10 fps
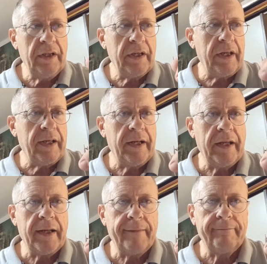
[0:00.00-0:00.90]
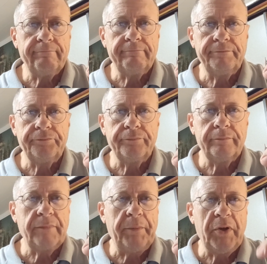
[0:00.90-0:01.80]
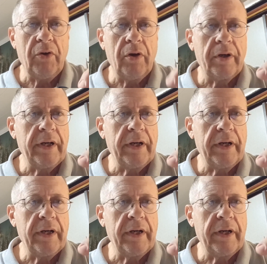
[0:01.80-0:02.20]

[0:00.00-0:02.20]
and maybe longer.